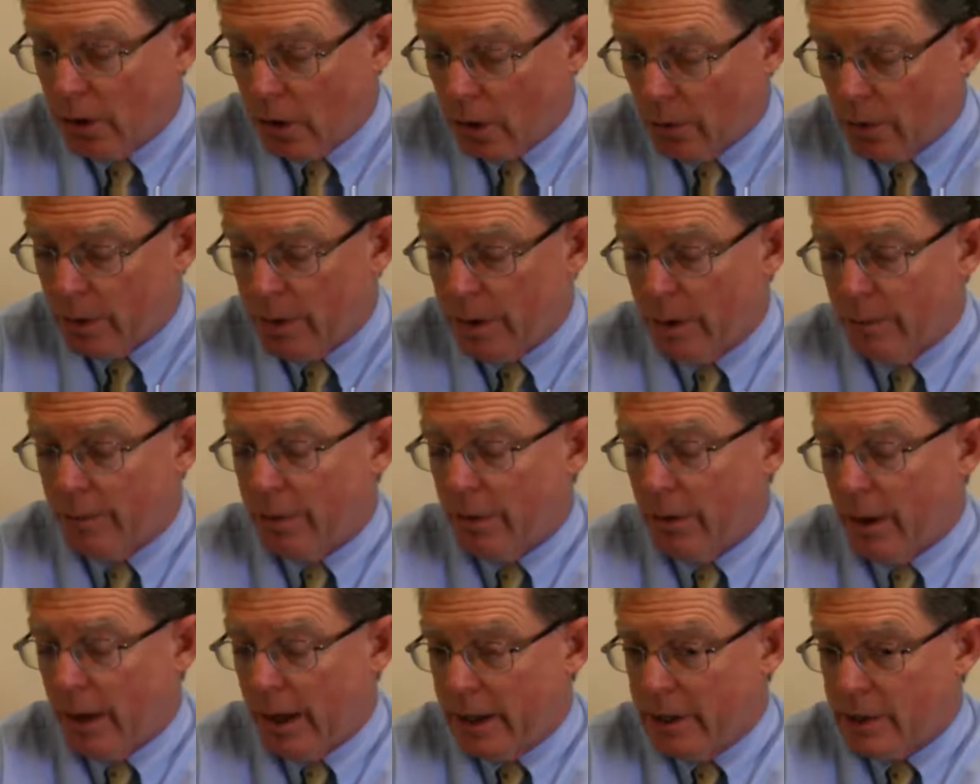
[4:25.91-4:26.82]
lower their
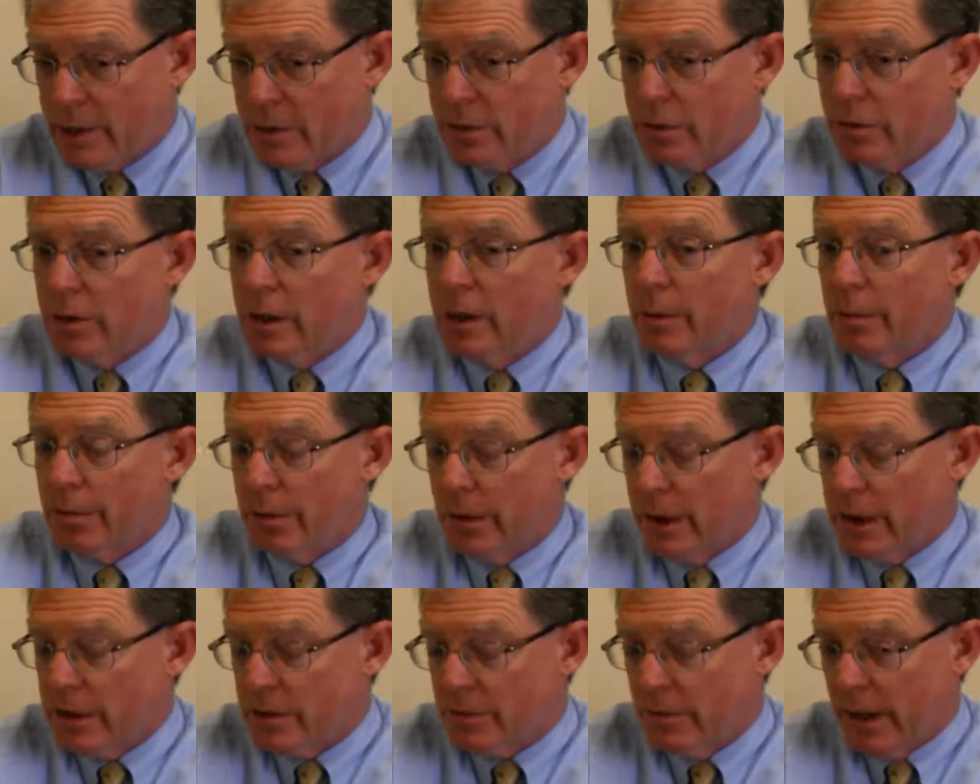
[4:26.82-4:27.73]
price to the
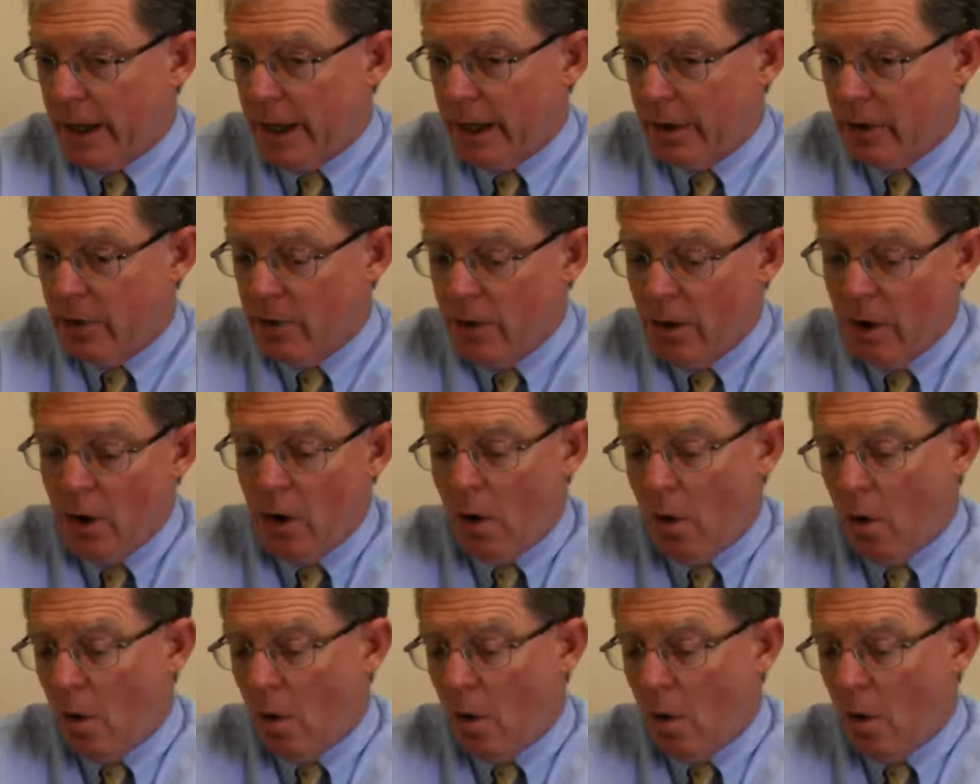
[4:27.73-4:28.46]
appraised value,